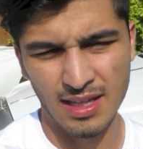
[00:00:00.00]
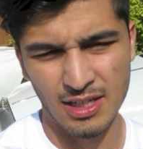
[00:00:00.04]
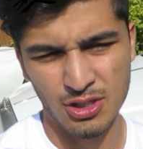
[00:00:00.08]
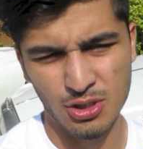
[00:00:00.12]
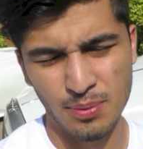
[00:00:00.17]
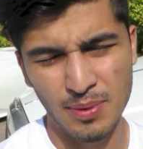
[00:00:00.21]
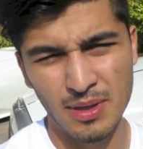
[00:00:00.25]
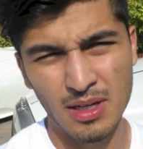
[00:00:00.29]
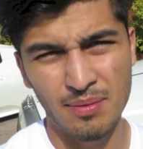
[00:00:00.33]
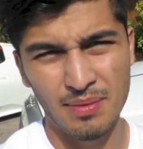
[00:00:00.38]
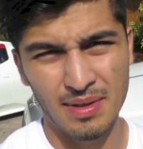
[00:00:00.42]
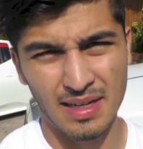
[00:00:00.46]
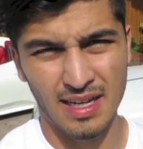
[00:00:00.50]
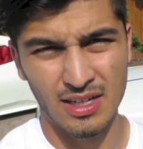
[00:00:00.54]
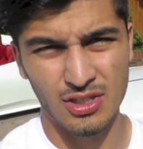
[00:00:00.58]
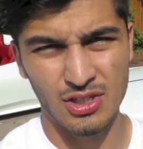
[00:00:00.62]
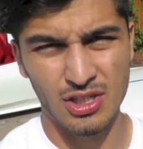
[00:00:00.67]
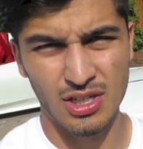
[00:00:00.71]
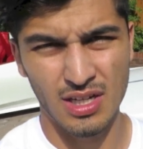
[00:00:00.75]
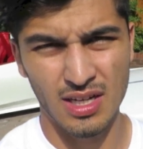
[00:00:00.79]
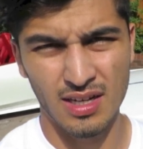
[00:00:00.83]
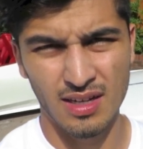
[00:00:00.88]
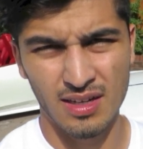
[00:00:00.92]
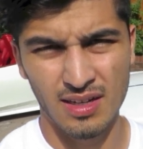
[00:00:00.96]
that should be coming
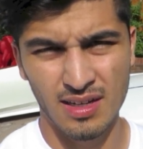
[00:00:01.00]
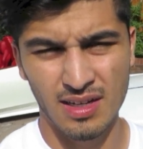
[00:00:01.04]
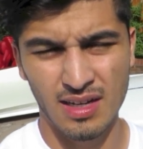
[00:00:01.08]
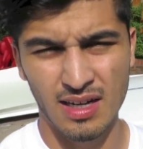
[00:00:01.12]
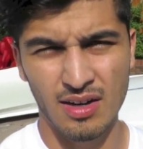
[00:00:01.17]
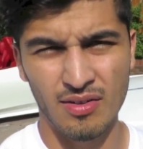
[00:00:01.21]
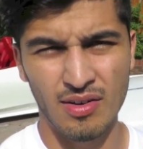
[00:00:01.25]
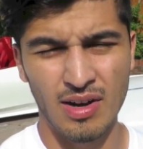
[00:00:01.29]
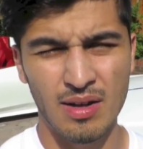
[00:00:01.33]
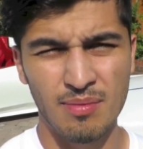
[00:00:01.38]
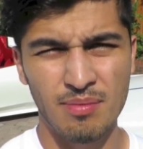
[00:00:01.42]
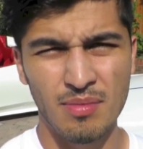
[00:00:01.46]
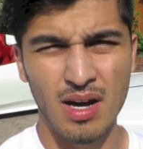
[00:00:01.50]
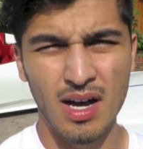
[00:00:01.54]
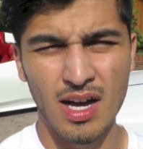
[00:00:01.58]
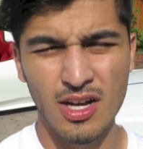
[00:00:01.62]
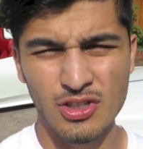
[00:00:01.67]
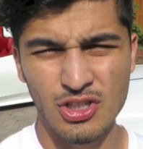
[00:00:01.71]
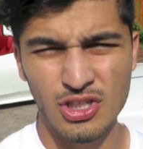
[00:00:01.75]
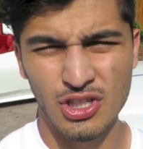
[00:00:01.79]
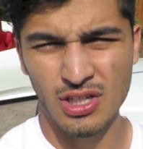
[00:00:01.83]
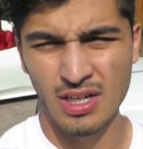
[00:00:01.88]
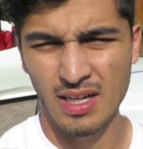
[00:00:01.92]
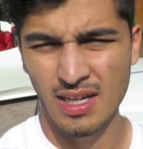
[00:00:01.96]
next year around
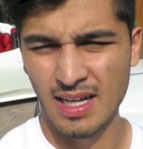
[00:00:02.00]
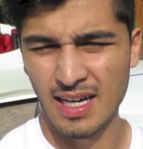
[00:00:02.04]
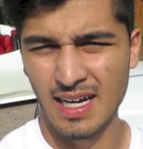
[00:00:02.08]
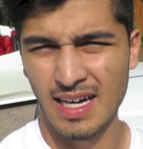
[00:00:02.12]
March.